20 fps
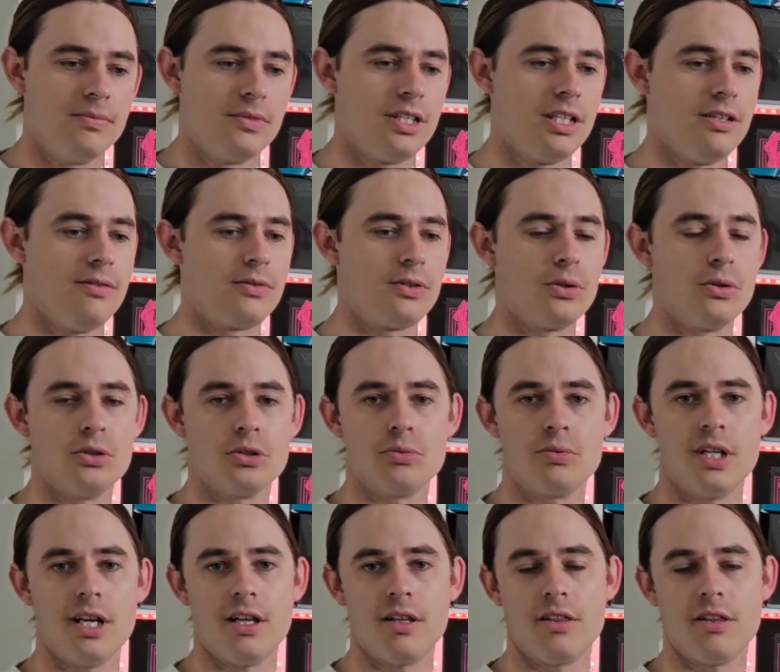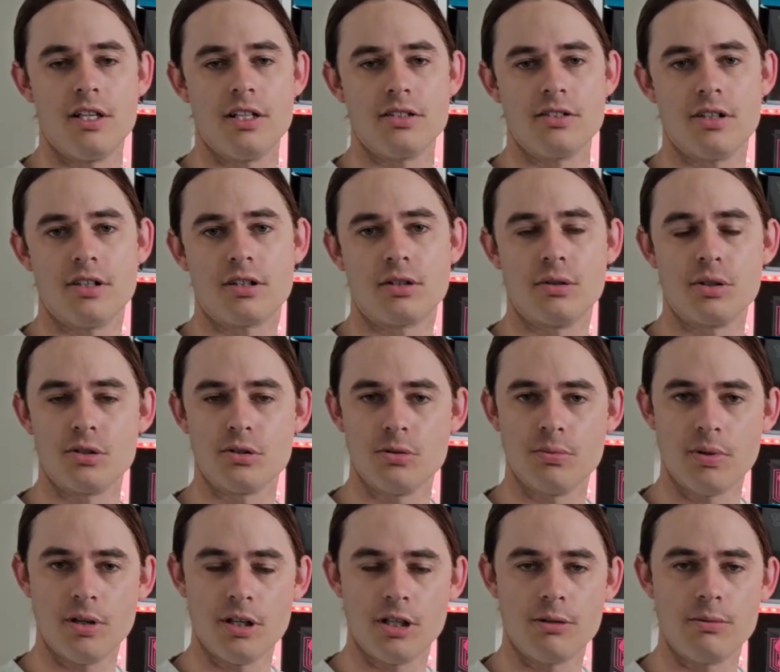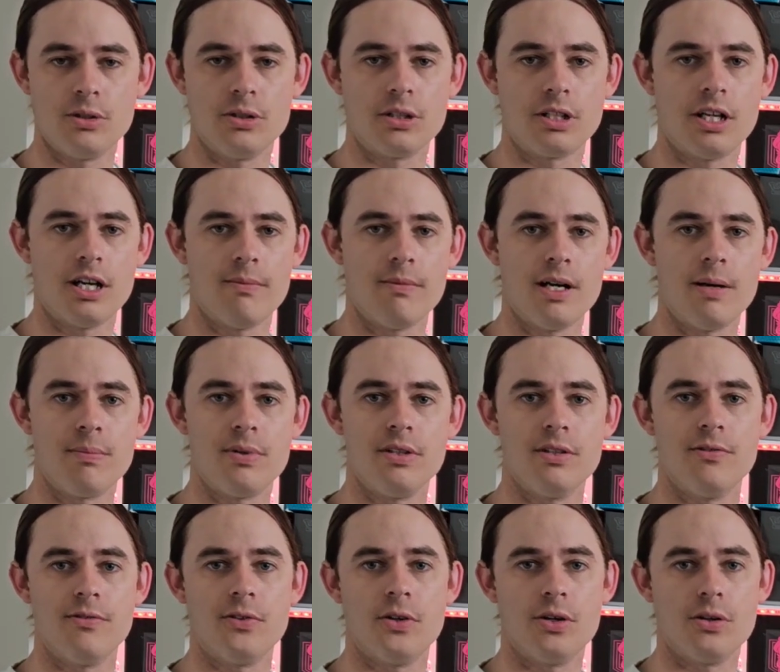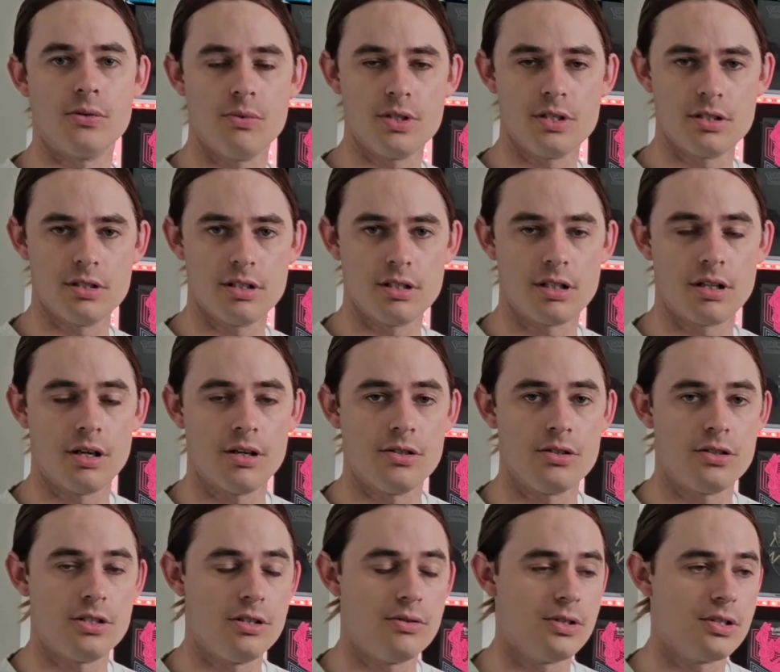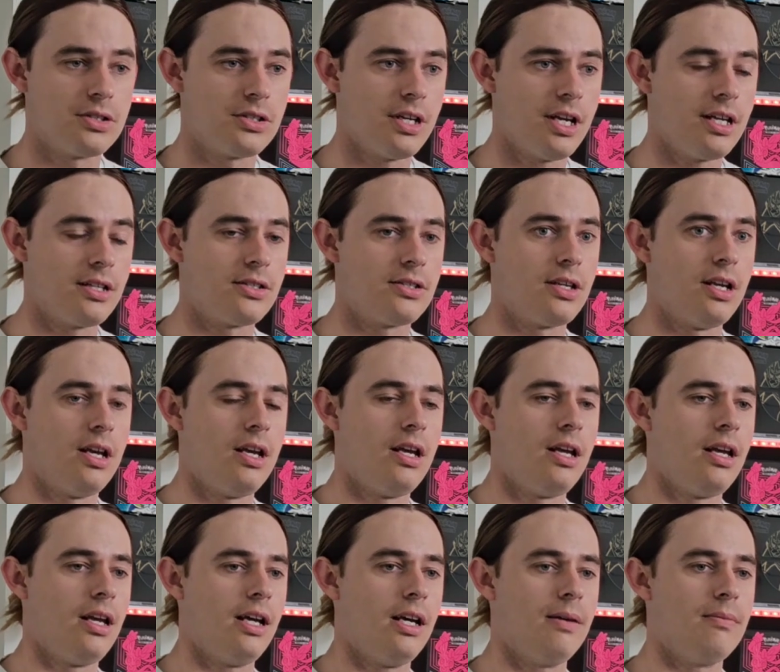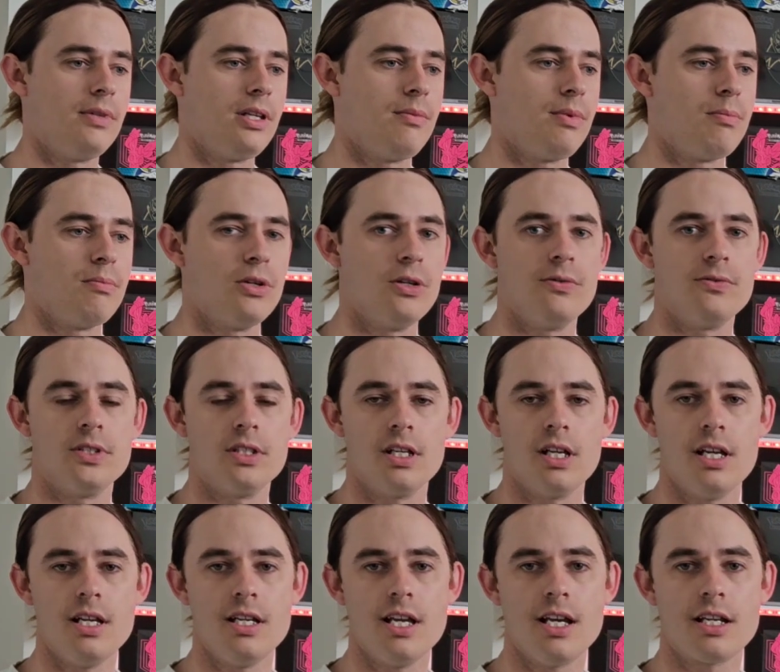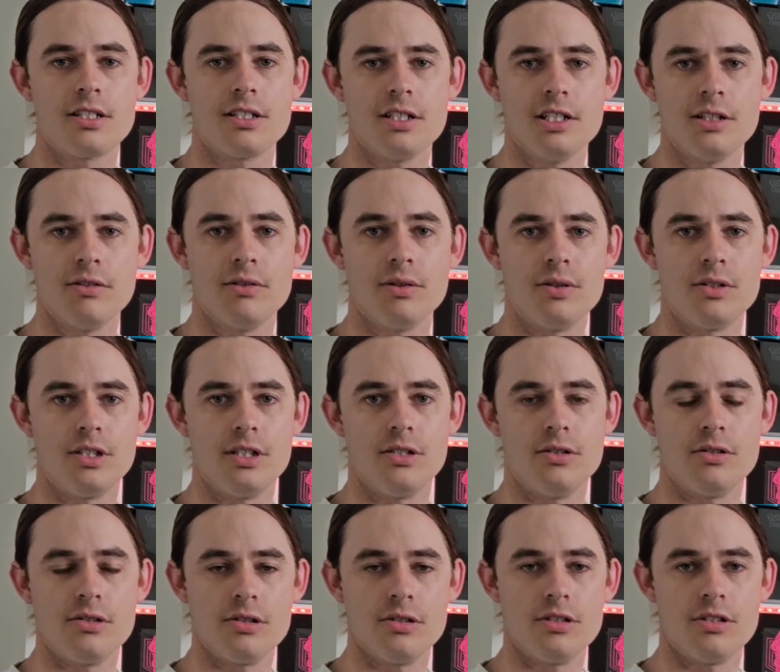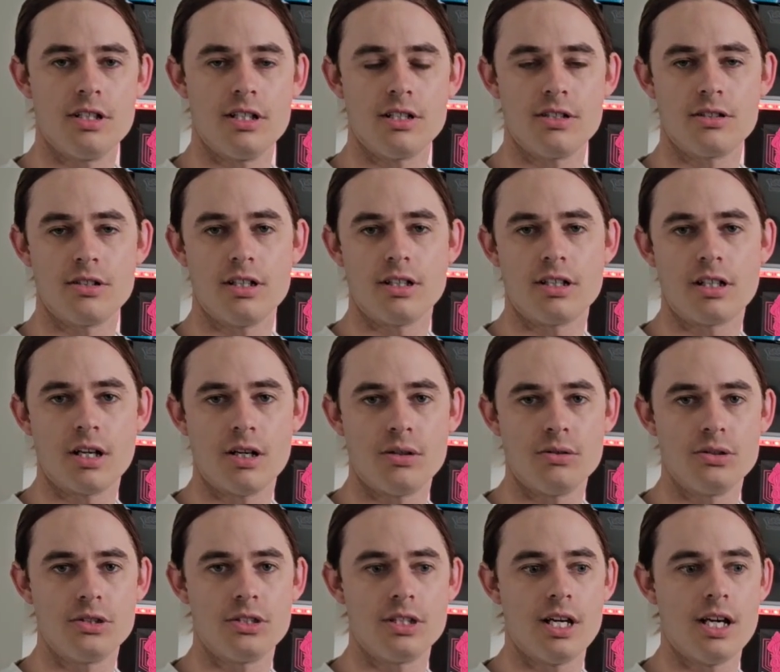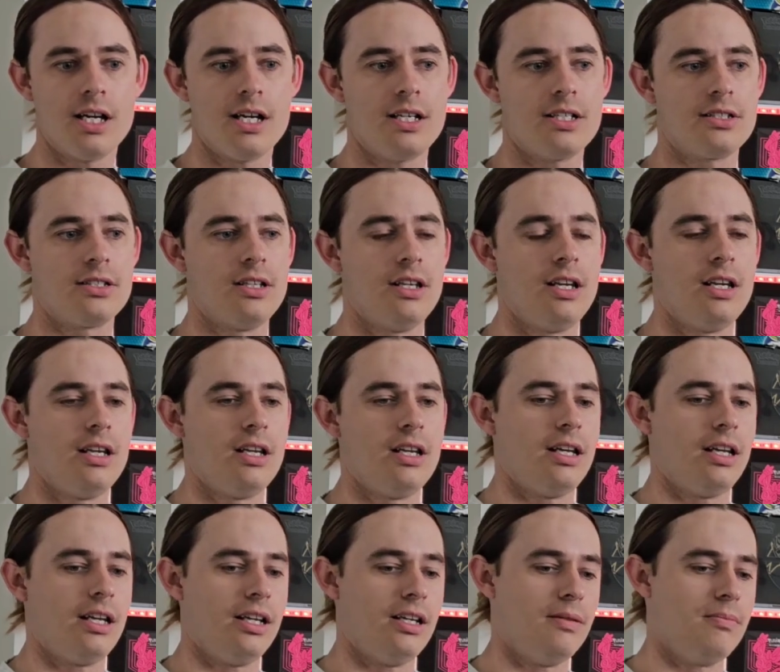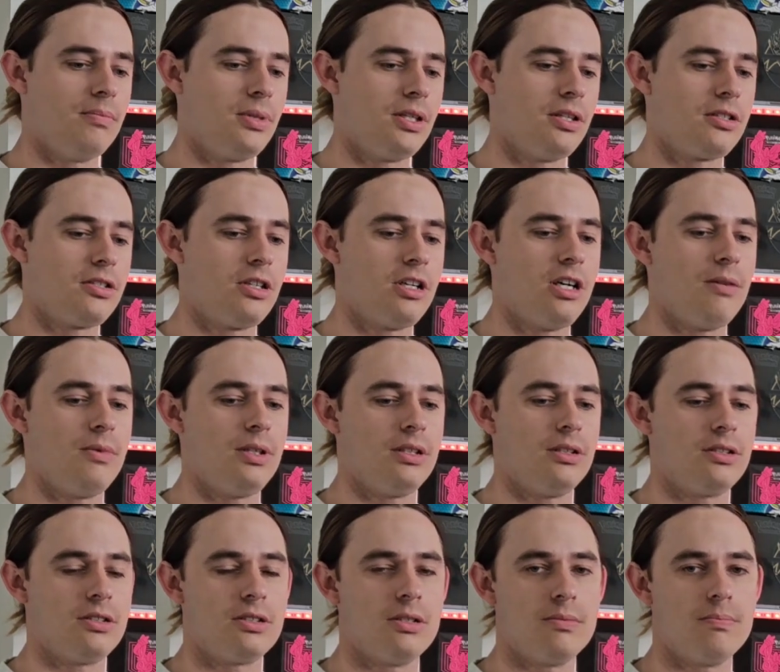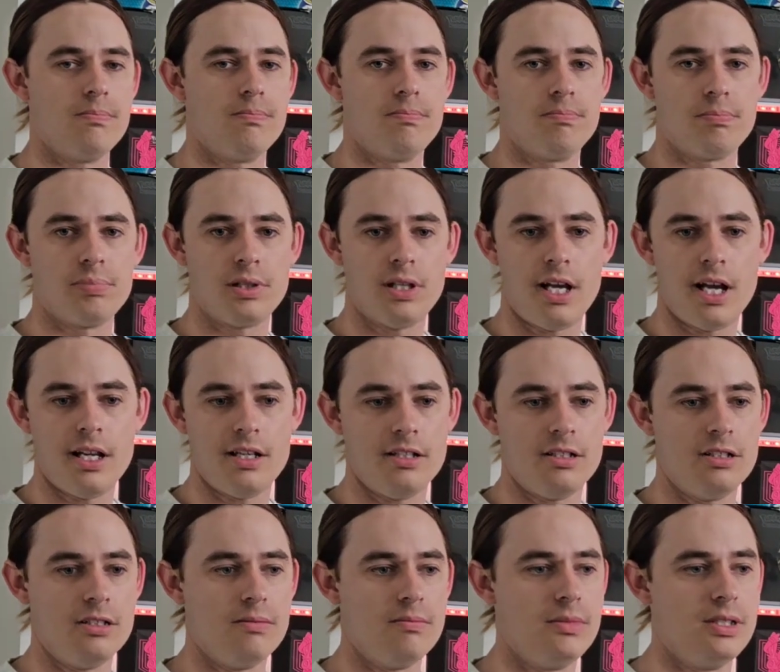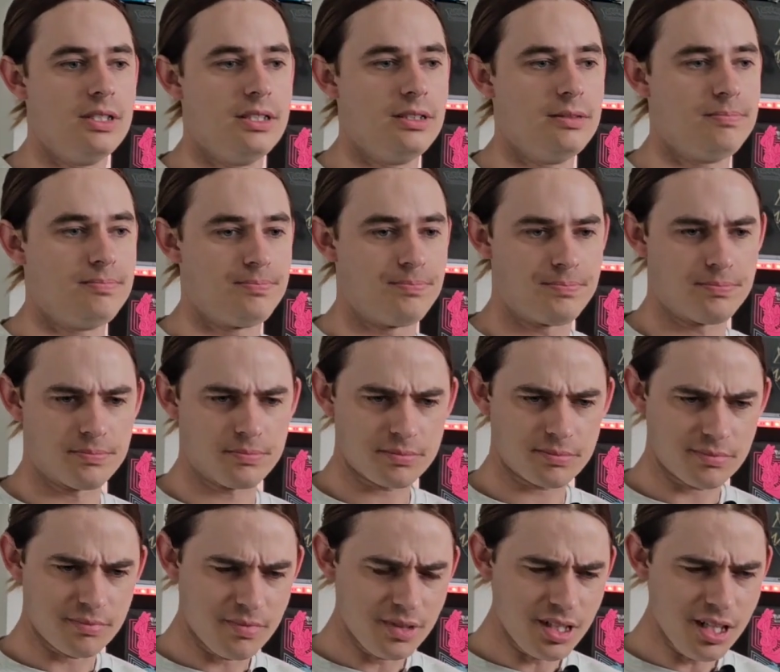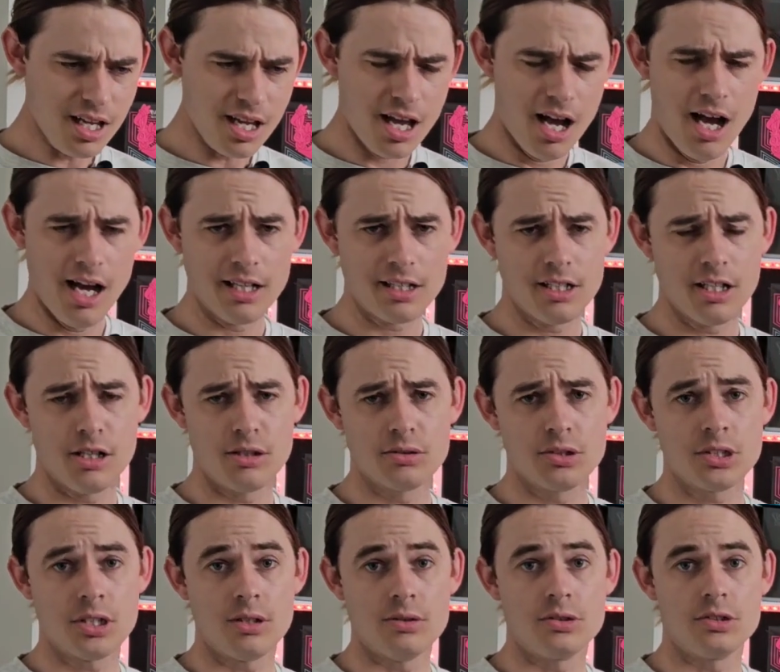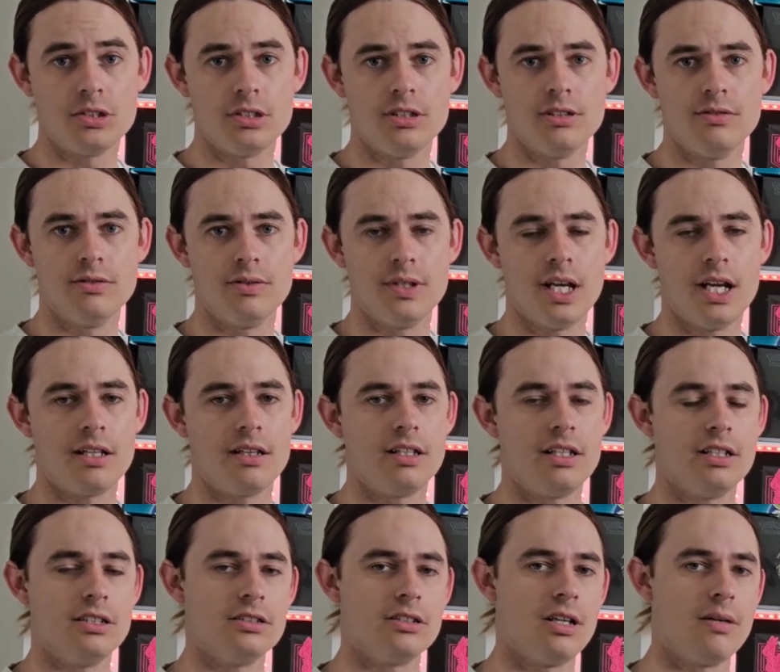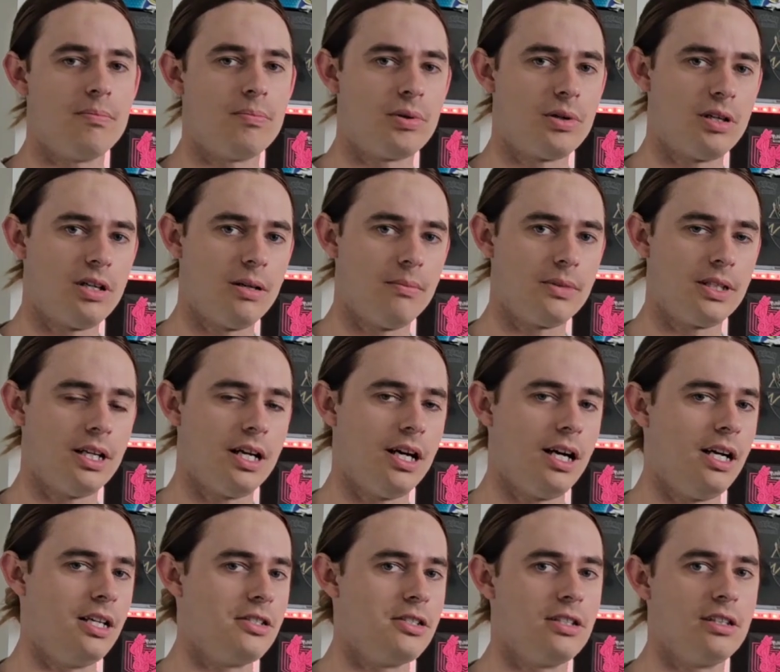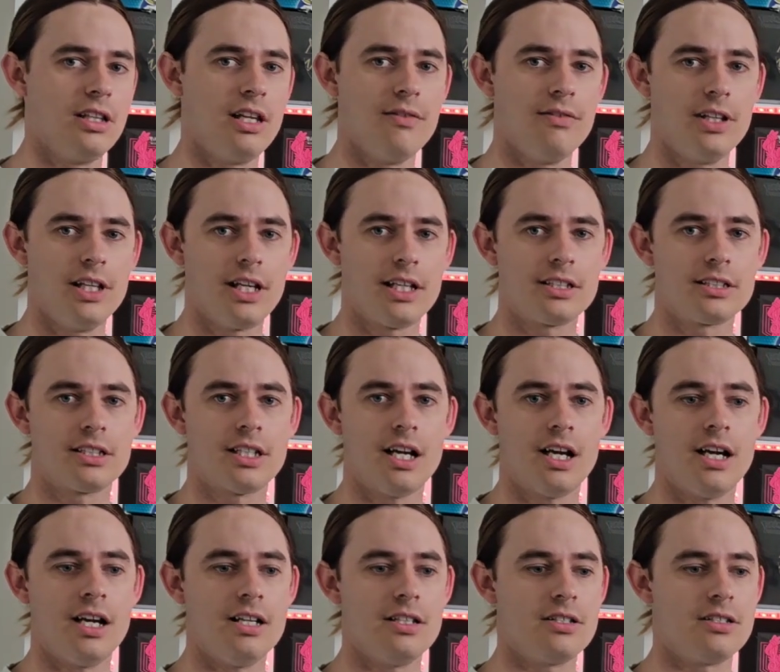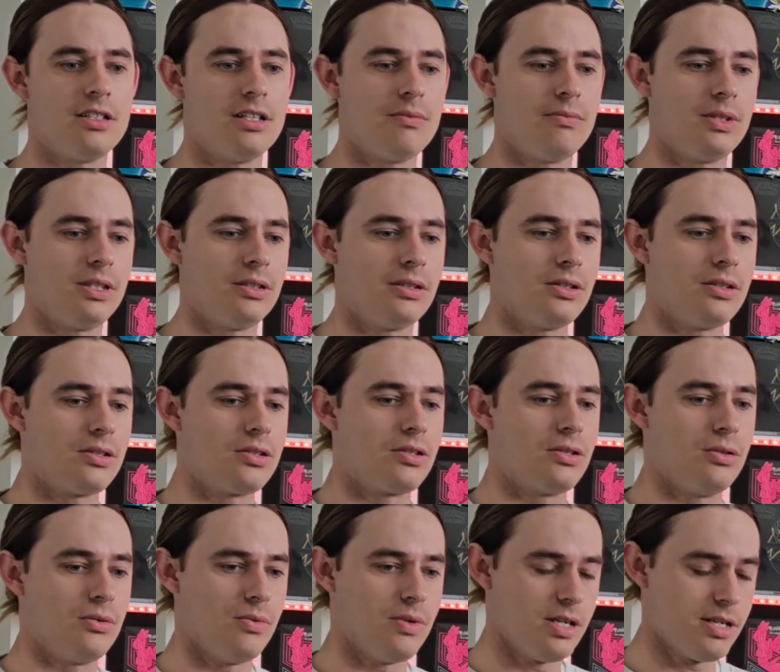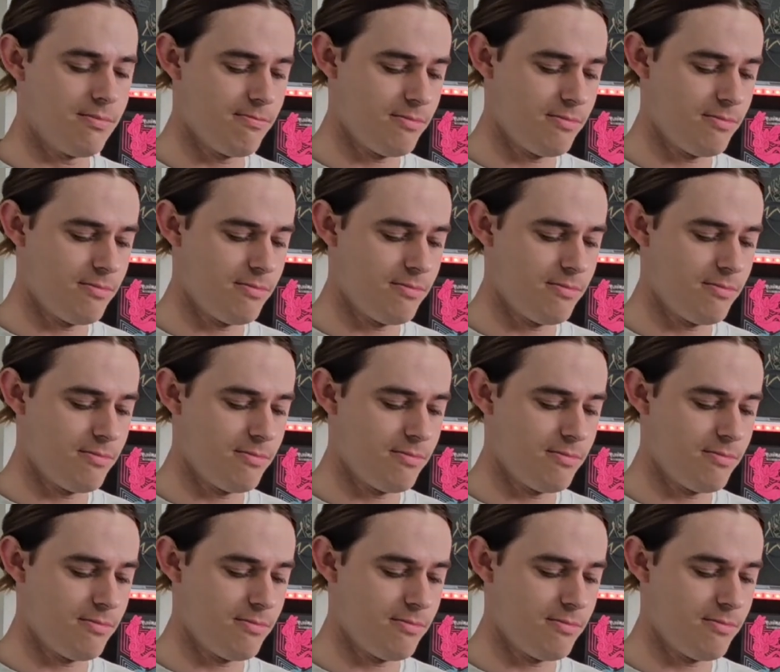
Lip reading: Then, of course, we had things like Crystal Pokemon come up in the final Wizards of the Coast era sets. Then we moved to the EX era, which introduced things like Gold Stars. By the time we got to Platinum and Heart Gold, Soul Silver, we had things like Prime cards and Level X cards. Then we got to